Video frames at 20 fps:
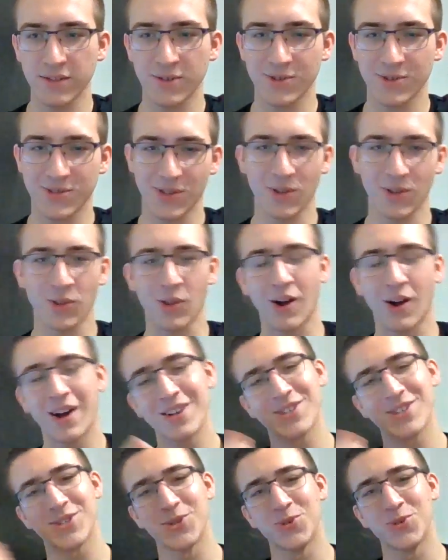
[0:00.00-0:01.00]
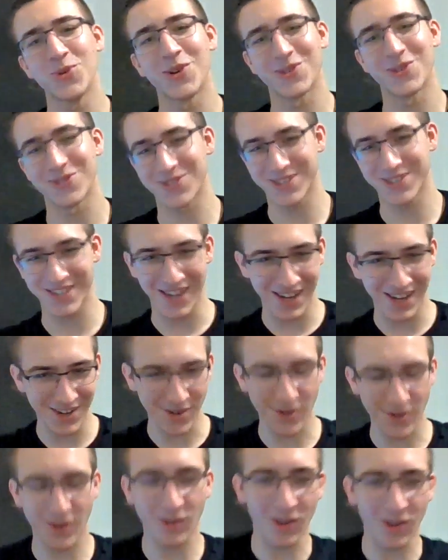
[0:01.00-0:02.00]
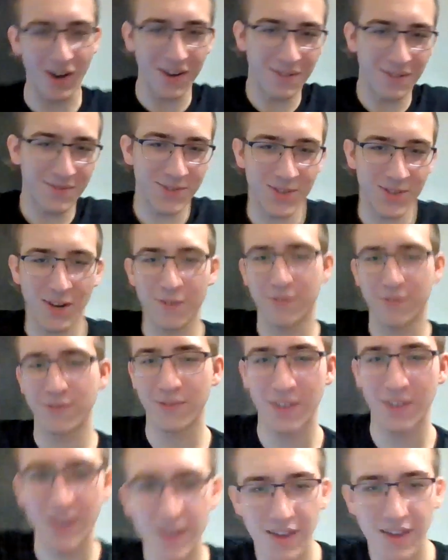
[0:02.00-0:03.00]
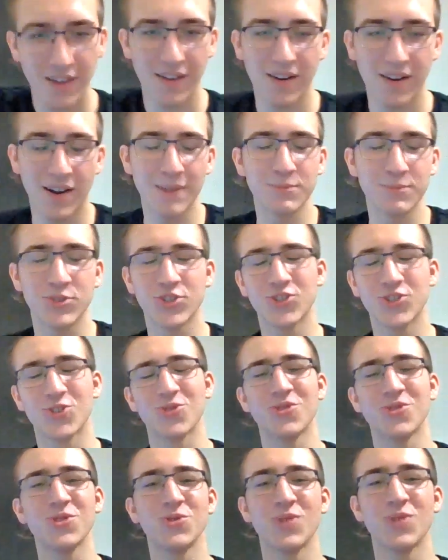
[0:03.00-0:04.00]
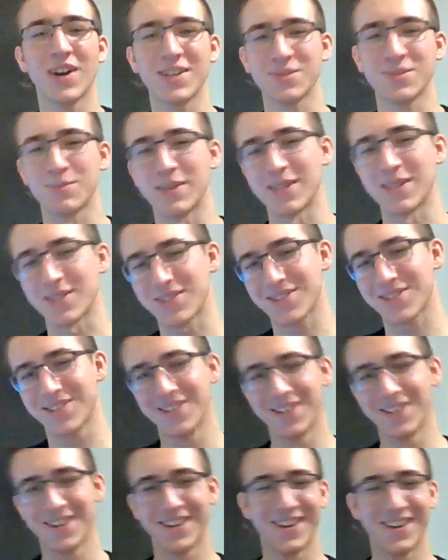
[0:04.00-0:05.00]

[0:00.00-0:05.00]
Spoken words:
There's a lot to understand and a lot of stuff I'm sure that you guys missed.